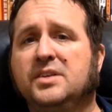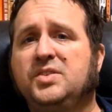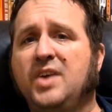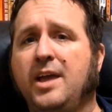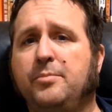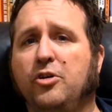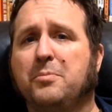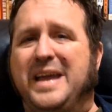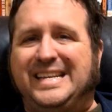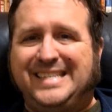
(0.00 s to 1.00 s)

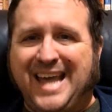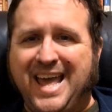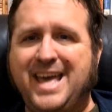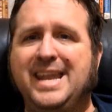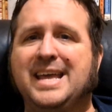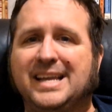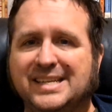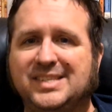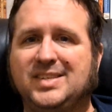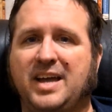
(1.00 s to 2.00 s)
Sandberg made 10
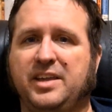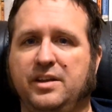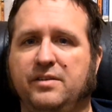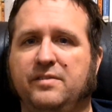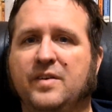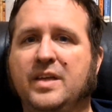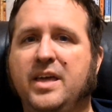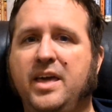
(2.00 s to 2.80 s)
consecutive